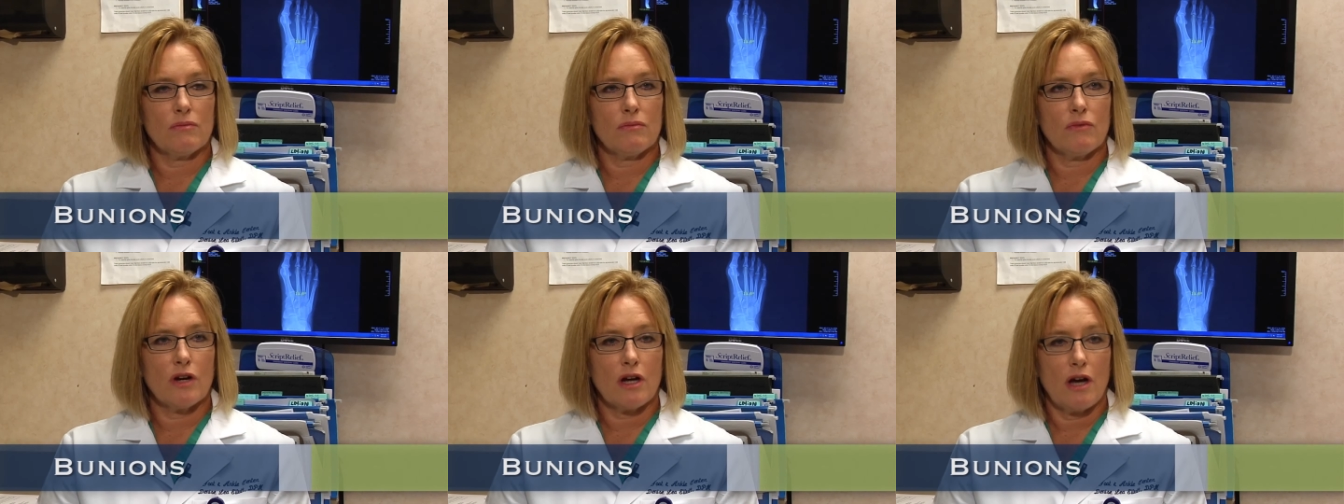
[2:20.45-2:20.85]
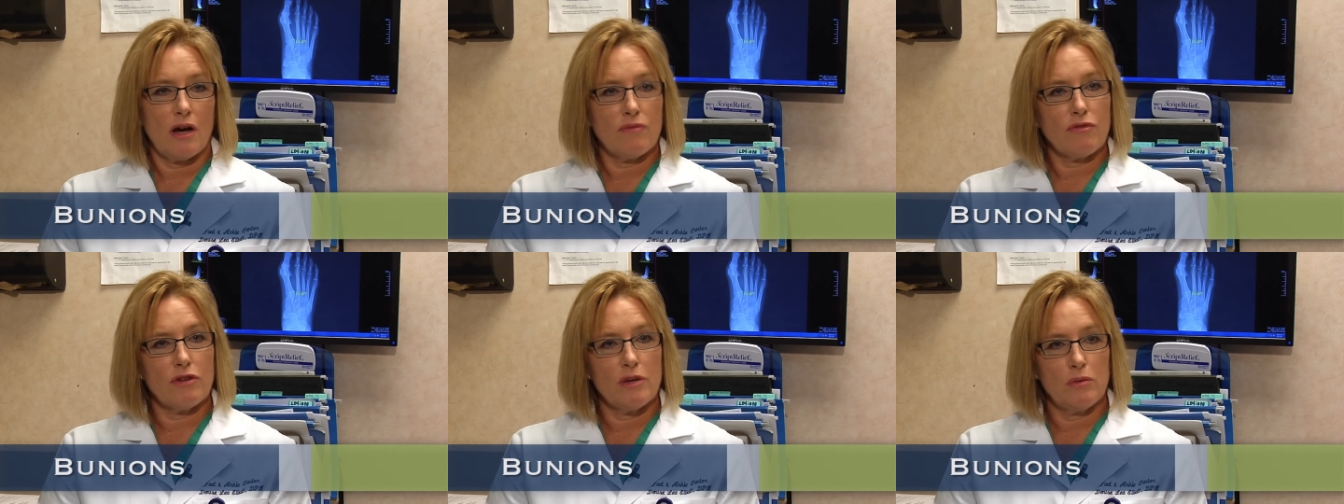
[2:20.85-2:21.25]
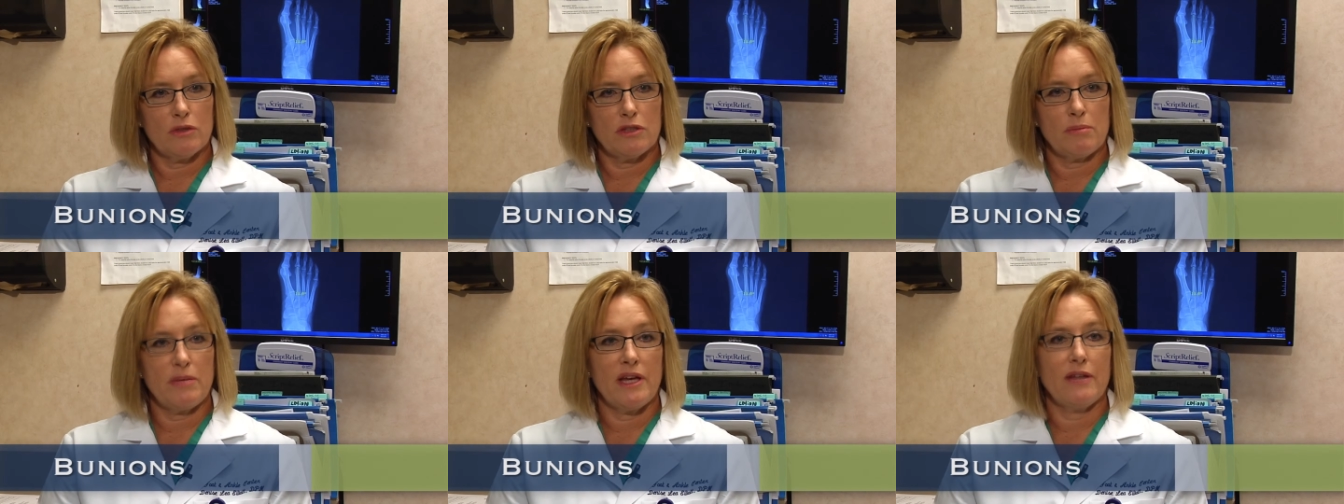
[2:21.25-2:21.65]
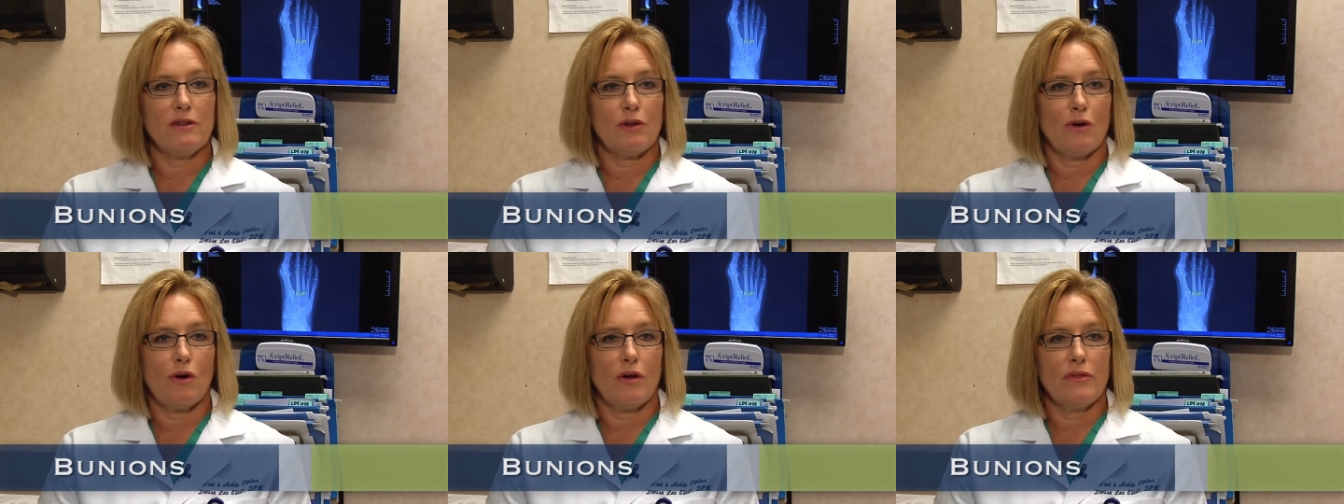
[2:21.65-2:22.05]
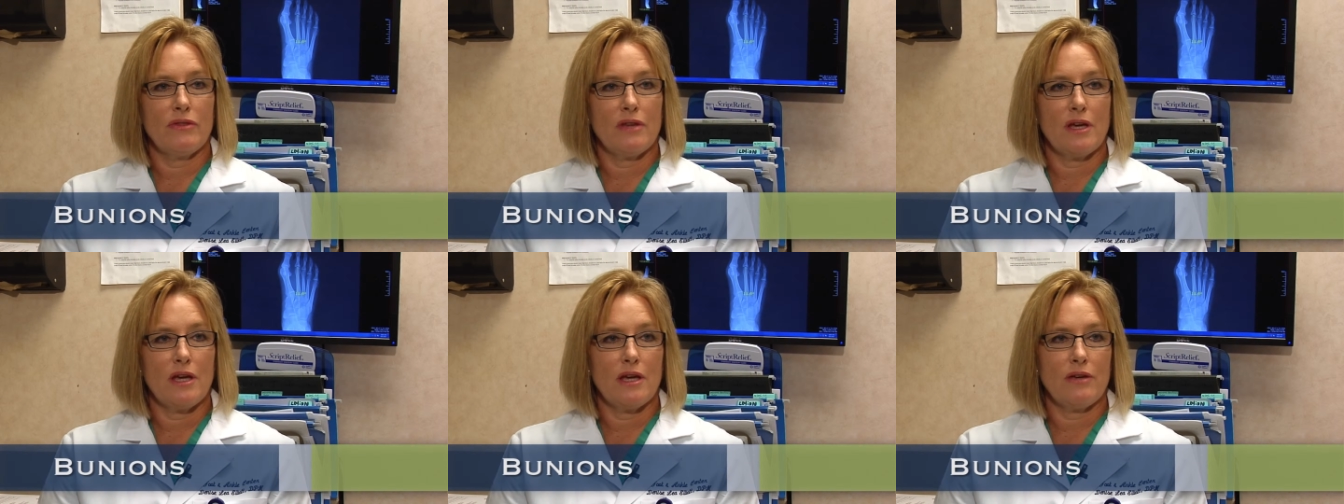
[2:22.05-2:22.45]
Recovery will depend on
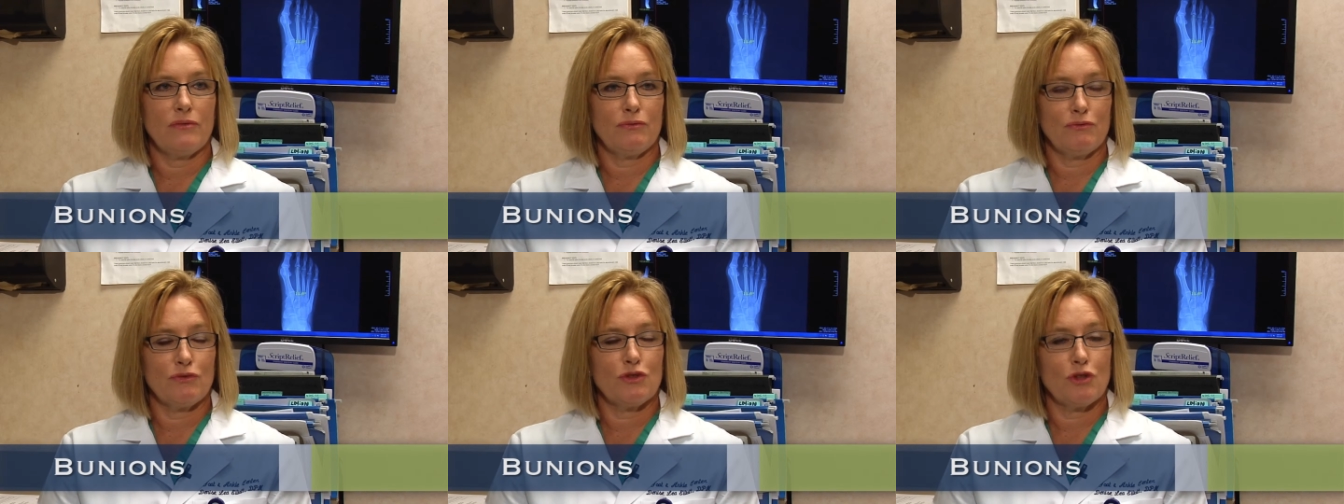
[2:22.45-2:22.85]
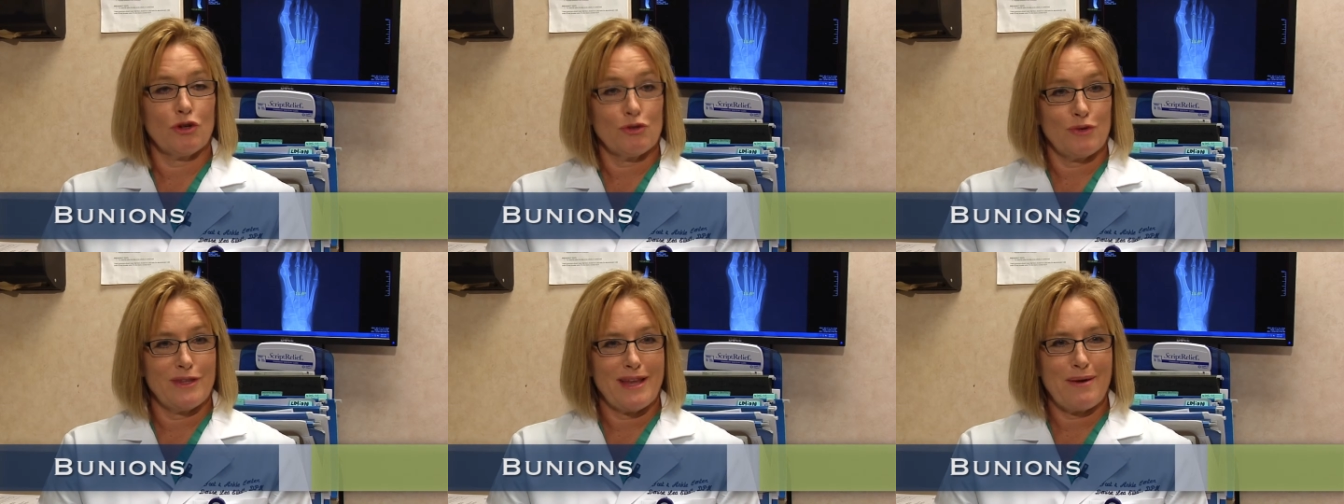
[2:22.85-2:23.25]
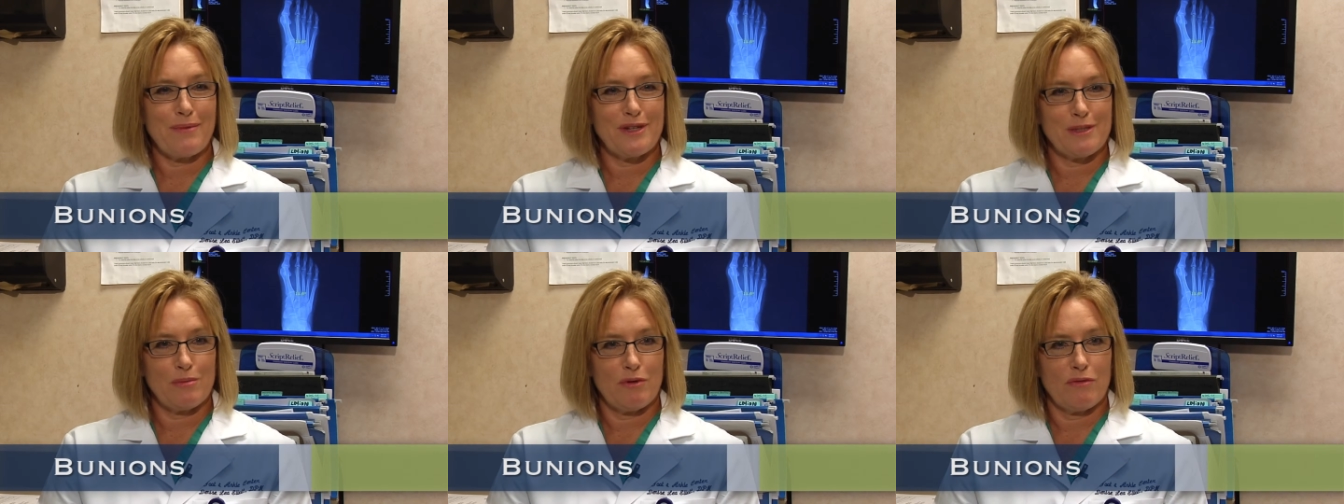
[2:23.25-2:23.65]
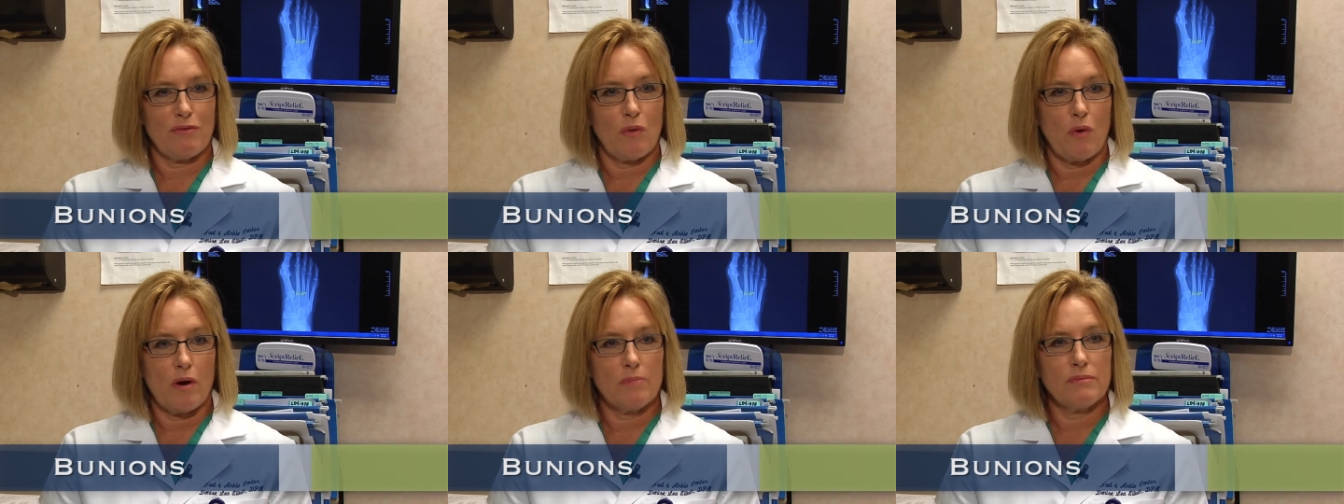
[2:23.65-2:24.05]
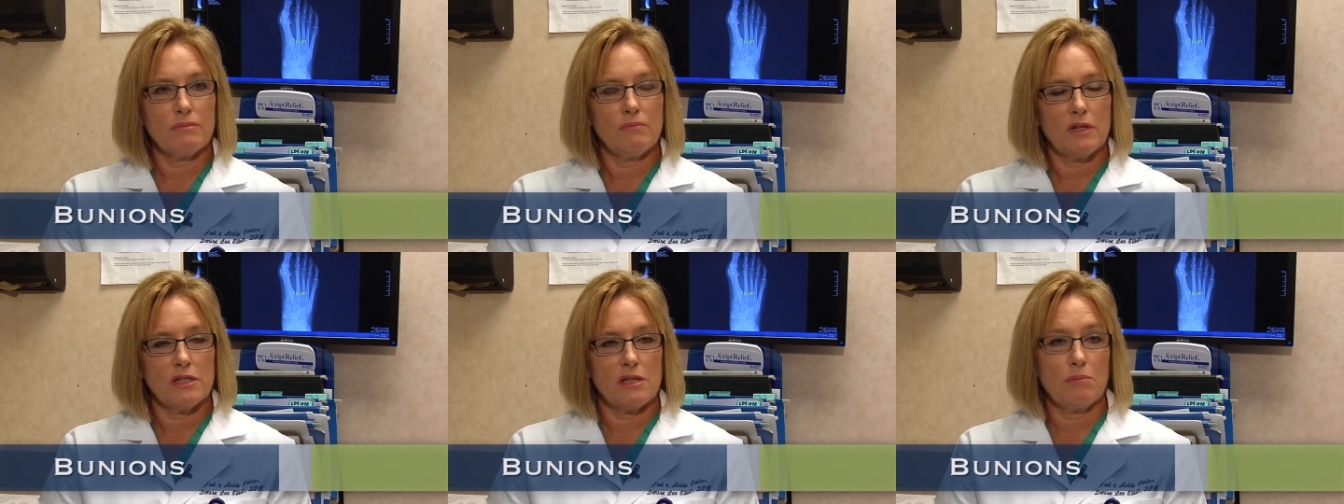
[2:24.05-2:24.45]
the surgery that was performed.
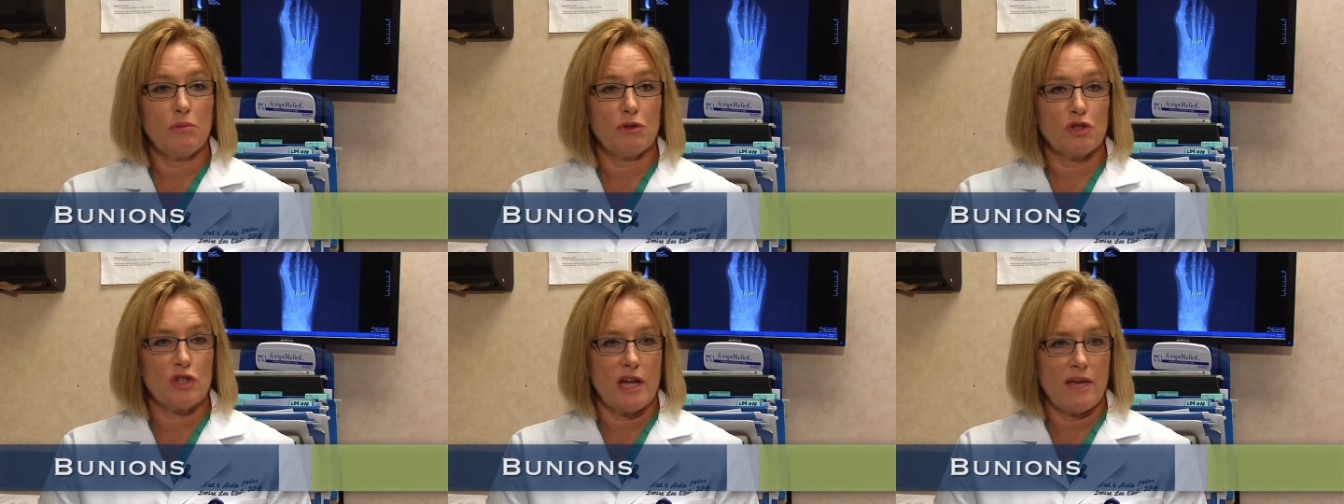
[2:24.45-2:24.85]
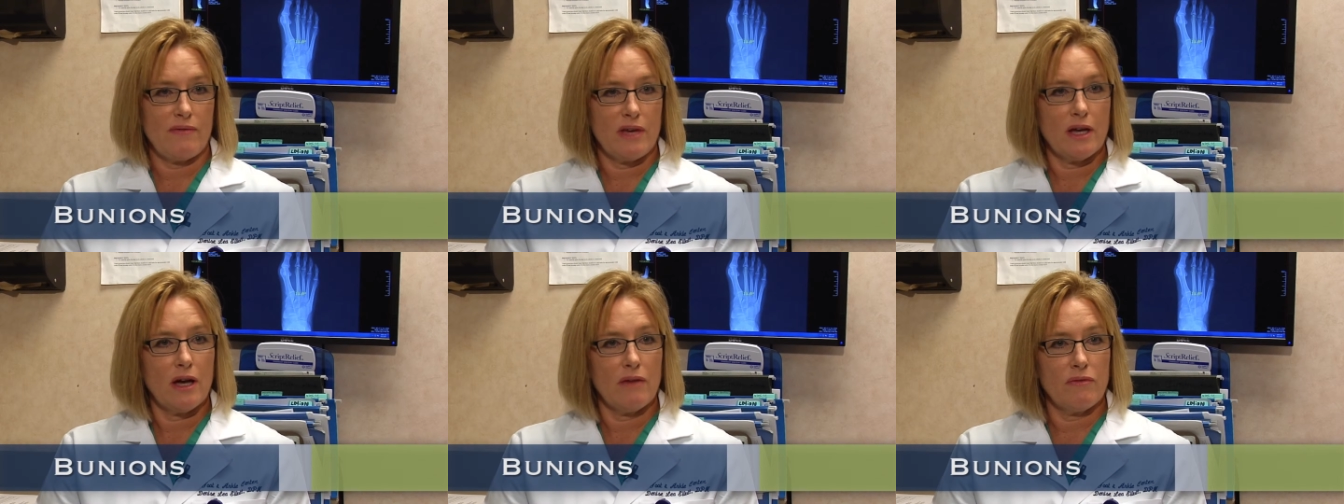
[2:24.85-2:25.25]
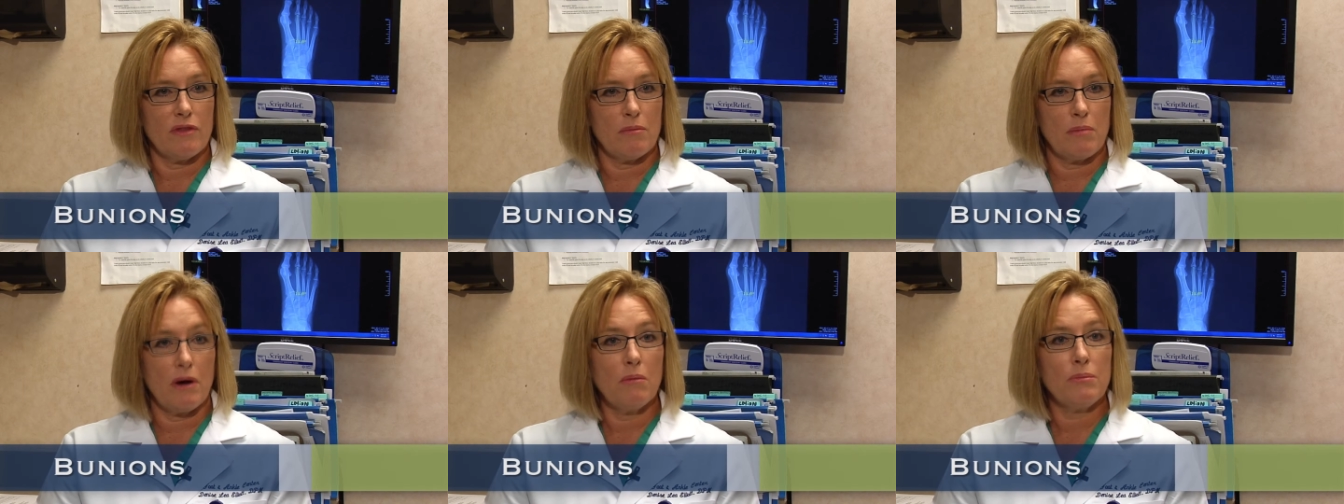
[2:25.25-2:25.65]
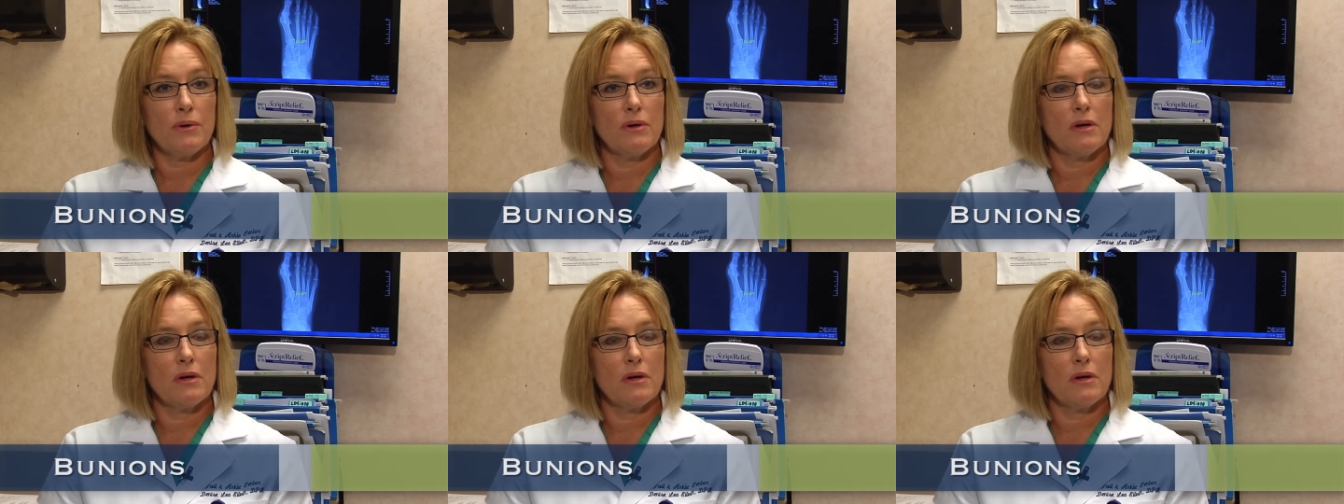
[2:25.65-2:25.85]
A simple shaving of the bump